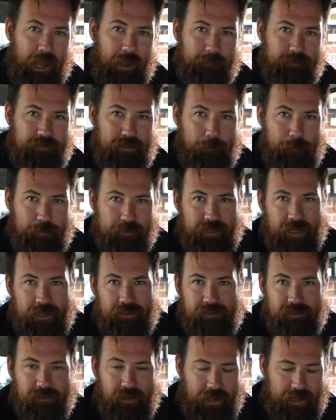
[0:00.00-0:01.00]
So
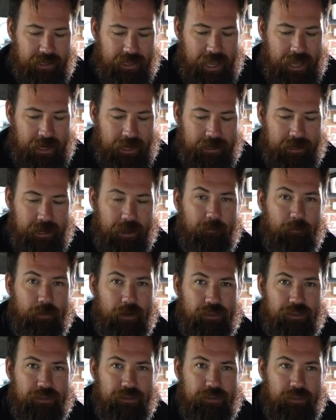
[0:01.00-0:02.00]
potentially I can end up
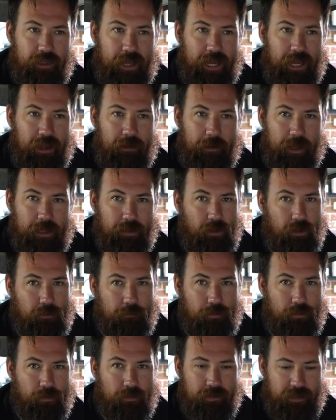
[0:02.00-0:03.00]
with a
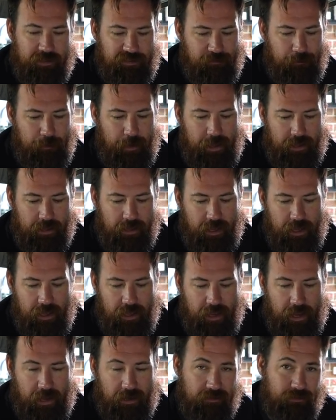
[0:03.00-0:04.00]
logbook, a spare
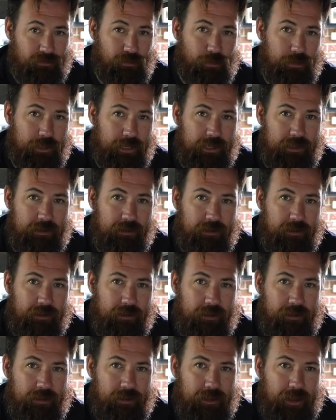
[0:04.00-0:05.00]
key and a toolkit.
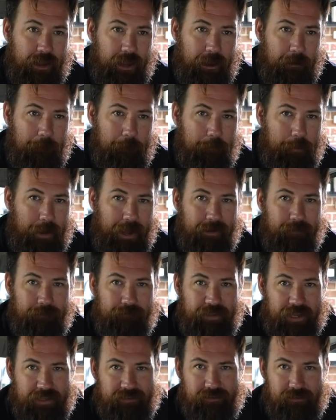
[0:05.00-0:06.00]
But
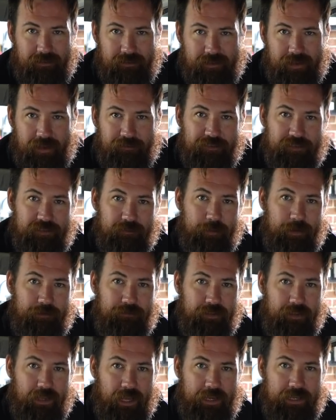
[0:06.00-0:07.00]
that sort of stuff is a bit
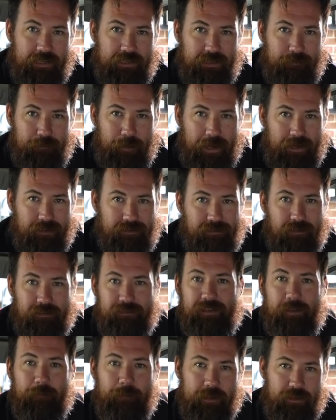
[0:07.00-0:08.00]
of a lucky dip, and it's not
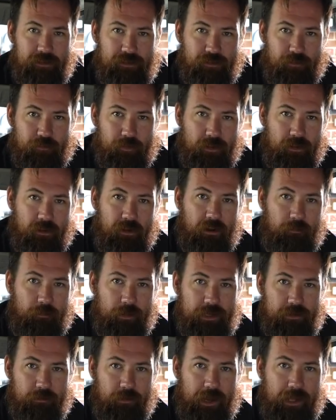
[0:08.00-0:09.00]
something you should rely on
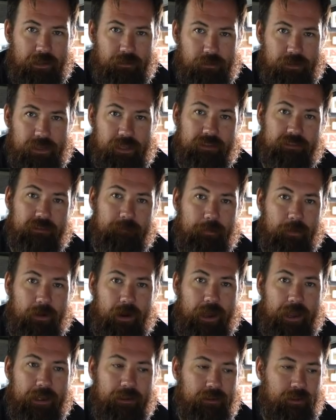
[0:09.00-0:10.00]
when you are looking to
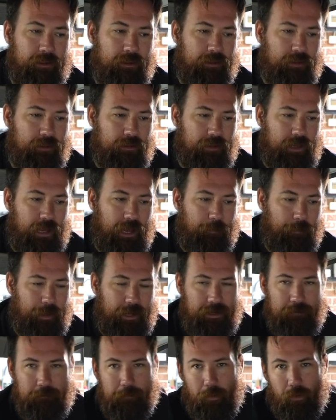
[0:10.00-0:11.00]
buy
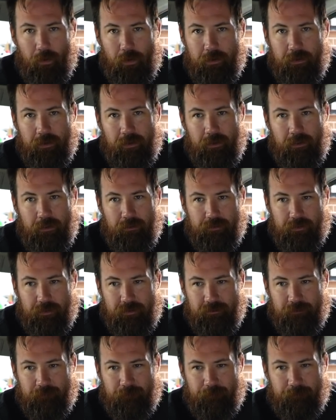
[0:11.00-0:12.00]
an import,
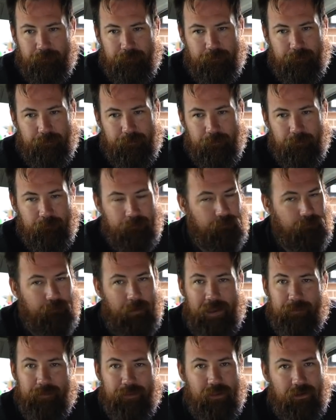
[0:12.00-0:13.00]
because
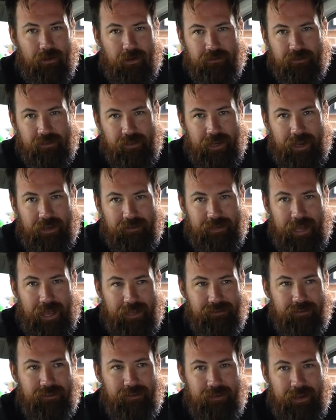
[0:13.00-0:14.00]
maybe the auction house
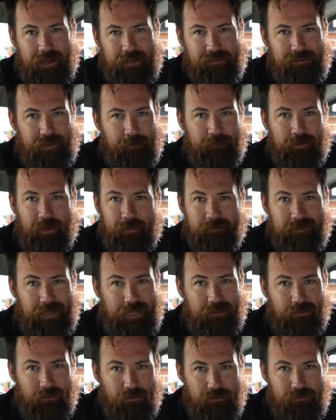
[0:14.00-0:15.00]
has it and sometimes
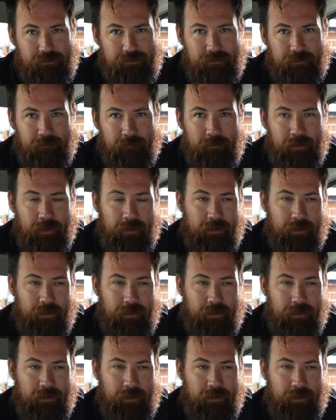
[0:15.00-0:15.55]
they lose them.